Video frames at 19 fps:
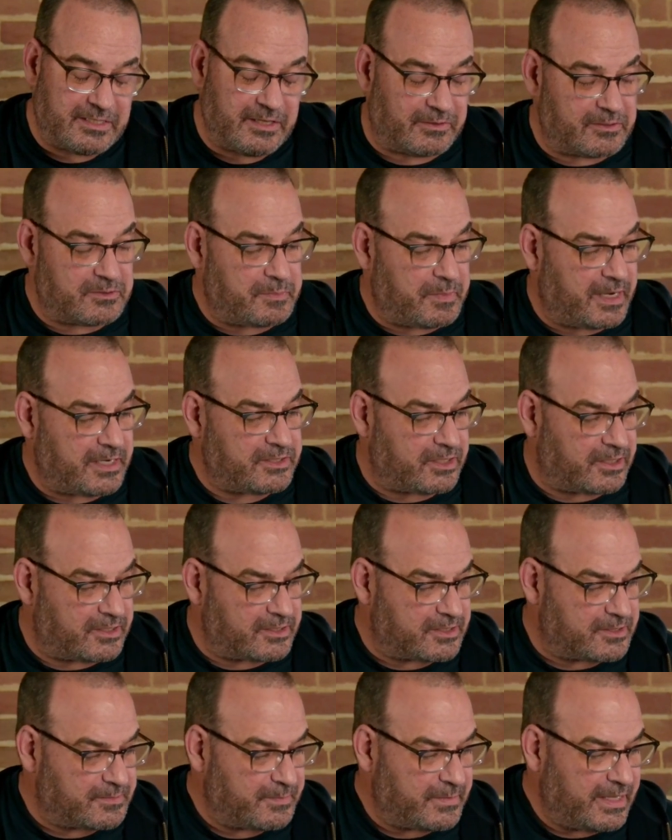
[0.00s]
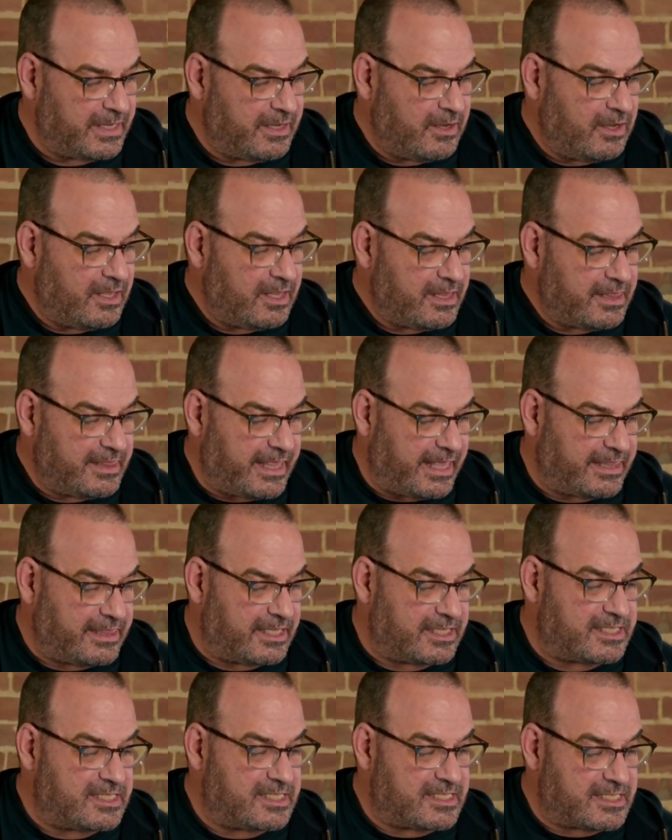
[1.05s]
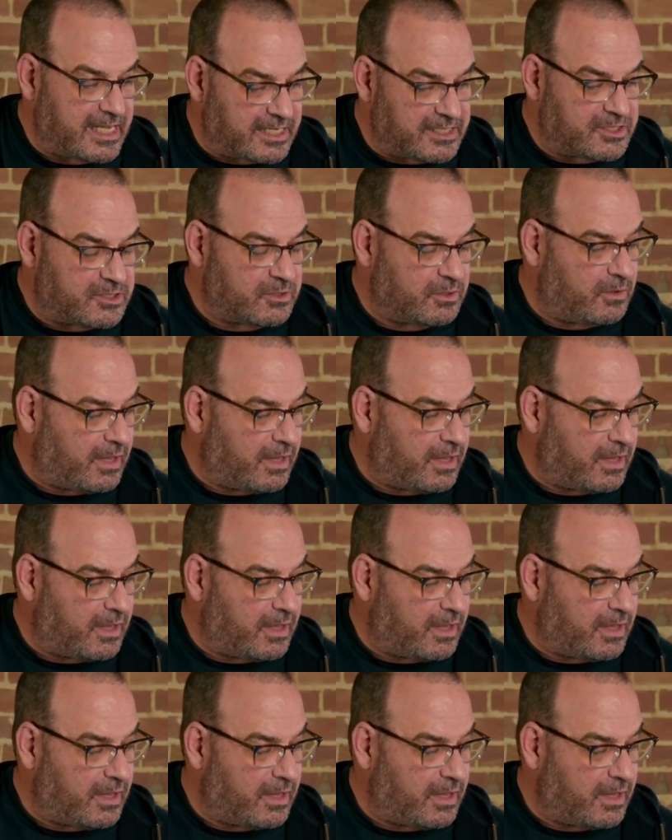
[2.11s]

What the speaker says: as pie charts. Then the central